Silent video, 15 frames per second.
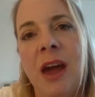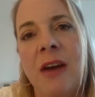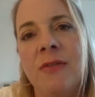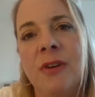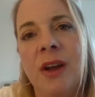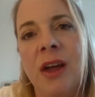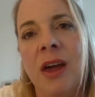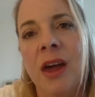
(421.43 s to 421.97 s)

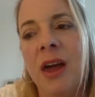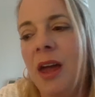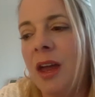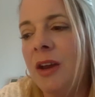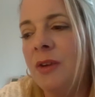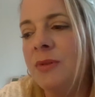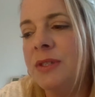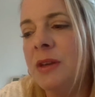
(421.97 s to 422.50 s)
Africa,
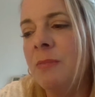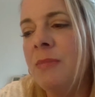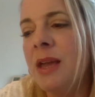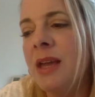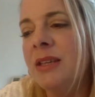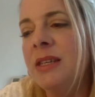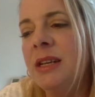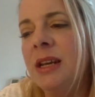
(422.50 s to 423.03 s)
and it was an
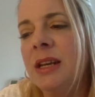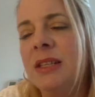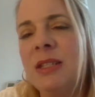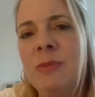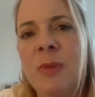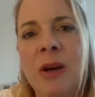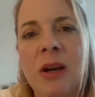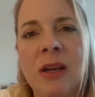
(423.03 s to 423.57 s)
amazing
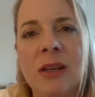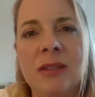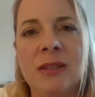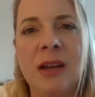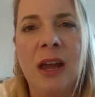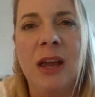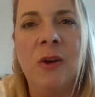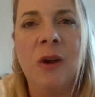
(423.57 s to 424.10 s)
experience,
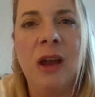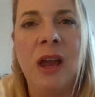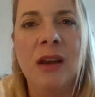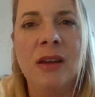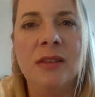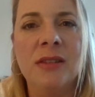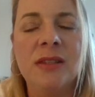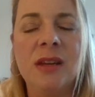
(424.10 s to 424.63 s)
and I
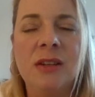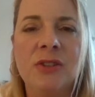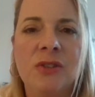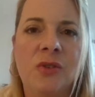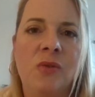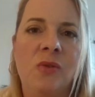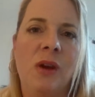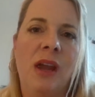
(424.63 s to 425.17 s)
created such
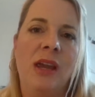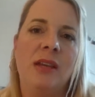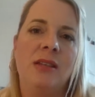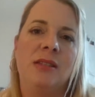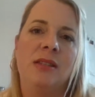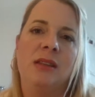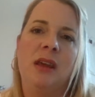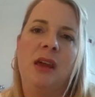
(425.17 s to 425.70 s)

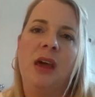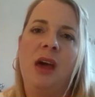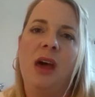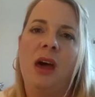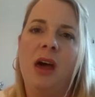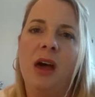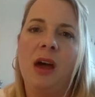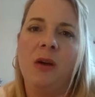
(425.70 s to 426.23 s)
great
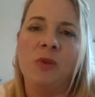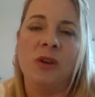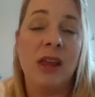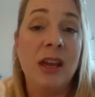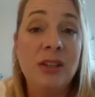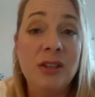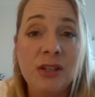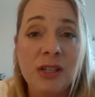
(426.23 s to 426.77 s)

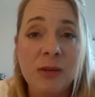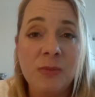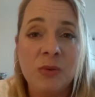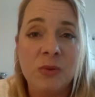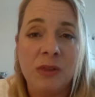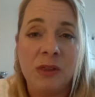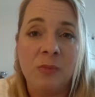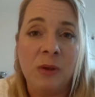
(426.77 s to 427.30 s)
relationships
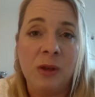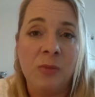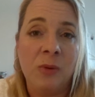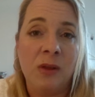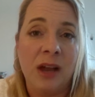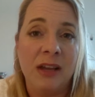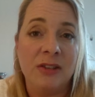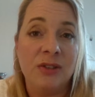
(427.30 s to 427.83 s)
with the
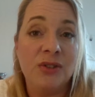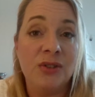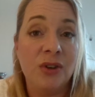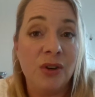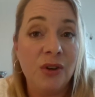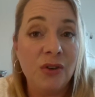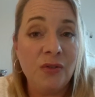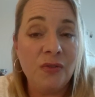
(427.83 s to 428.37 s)
people I
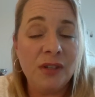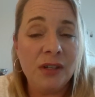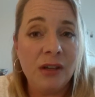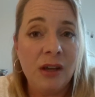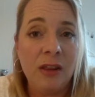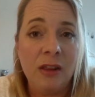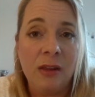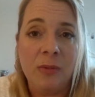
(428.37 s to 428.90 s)
served,
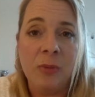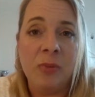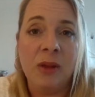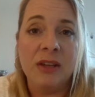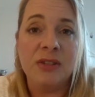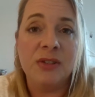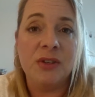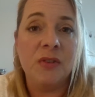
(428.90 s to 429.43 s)
the people
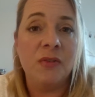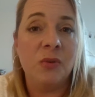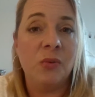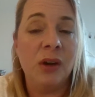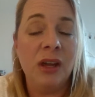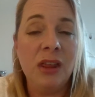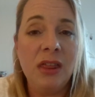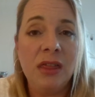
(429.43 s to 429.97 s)
I served
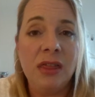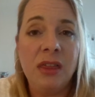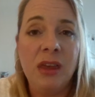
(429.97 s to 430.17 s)
with